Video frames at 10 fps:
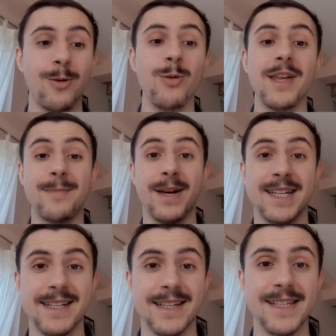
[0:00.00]
All that
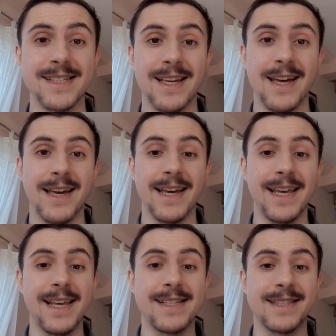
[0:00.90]
matters
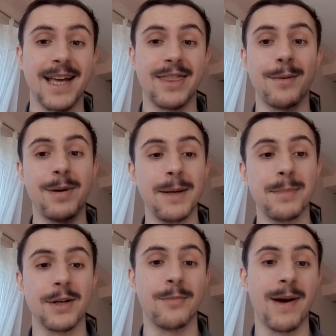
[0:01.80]
is that the
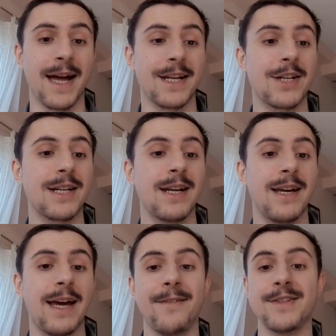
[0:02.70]
people you match
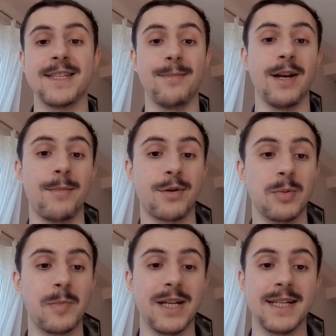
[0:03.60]
have similar
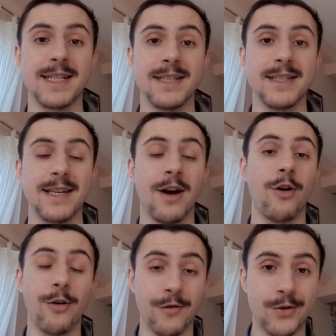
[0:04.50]
probabilities
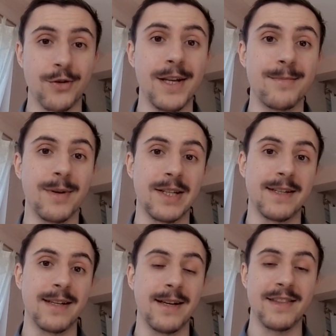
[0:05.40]
of
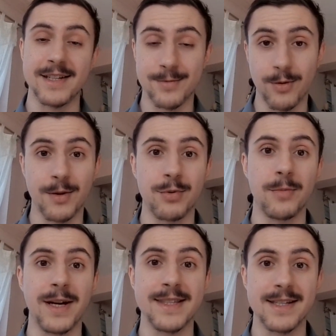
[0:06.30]
treatment. That's what the
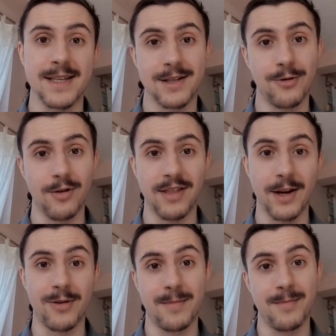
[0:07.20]
propensity score
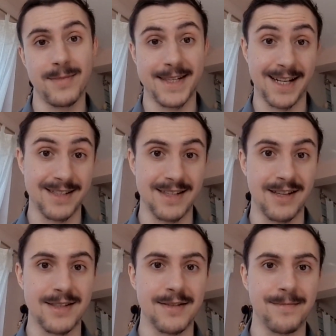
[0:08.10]
theorem tells
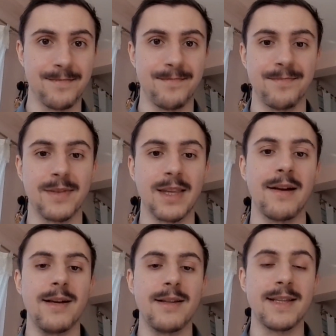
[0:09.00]
us.
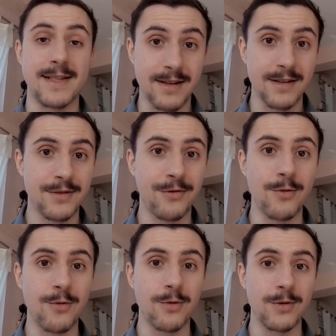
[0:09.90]
That's nice
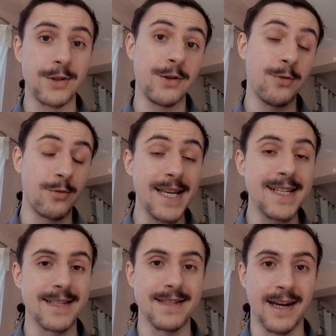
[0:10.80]
for two
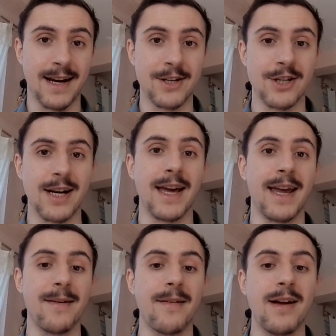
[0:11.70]
reasons,
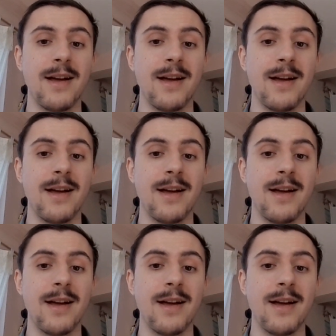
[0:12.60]
actually.